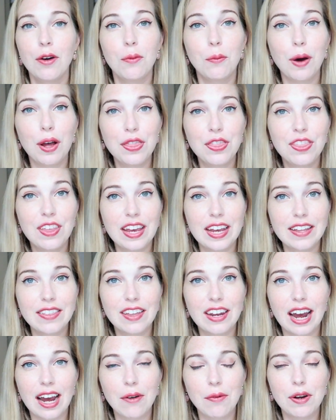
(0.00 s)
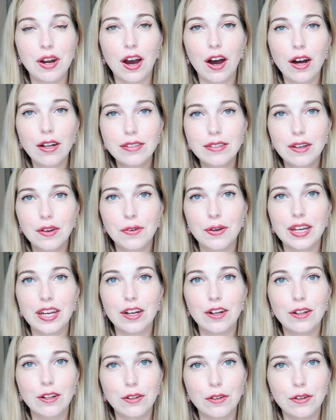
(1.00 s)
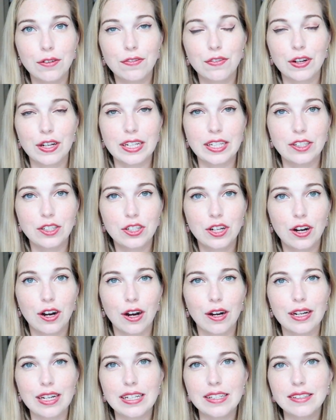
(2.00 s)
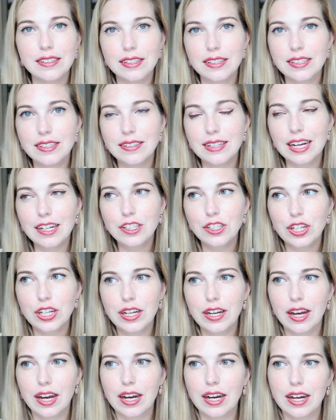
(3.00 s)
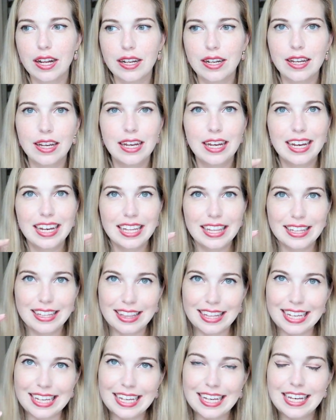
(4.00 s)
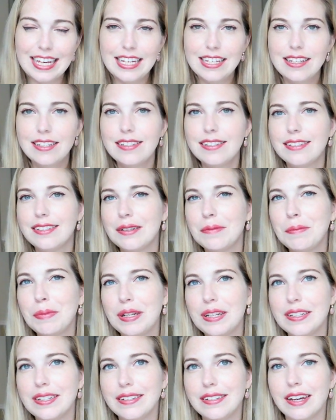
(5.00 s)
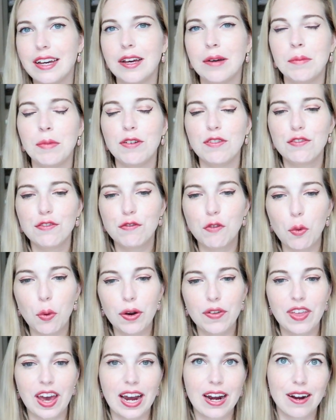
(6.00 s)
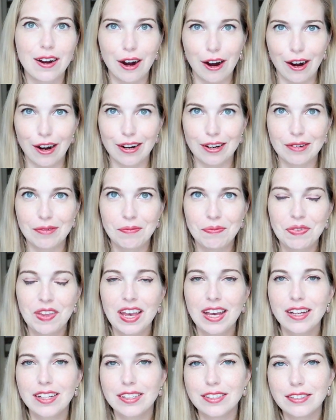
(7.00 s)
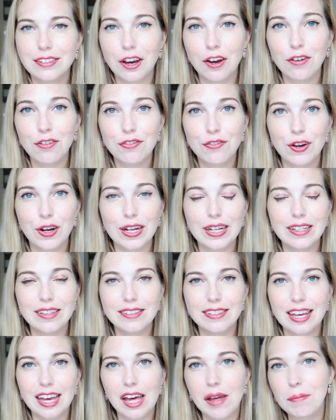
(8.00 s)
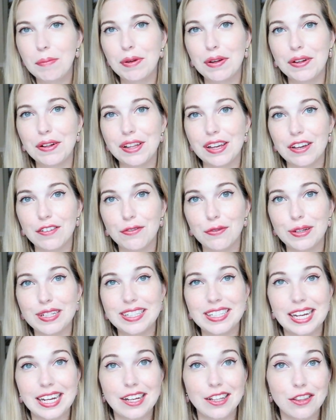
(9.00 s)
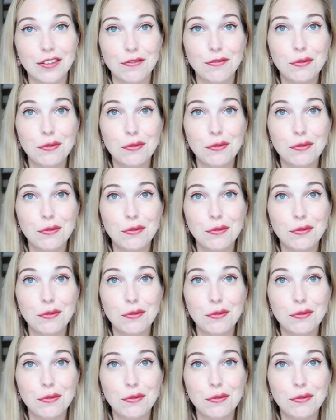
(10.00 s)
One thing that I would also include for each card is a section on the key symbolism for that card. So for example, if we take the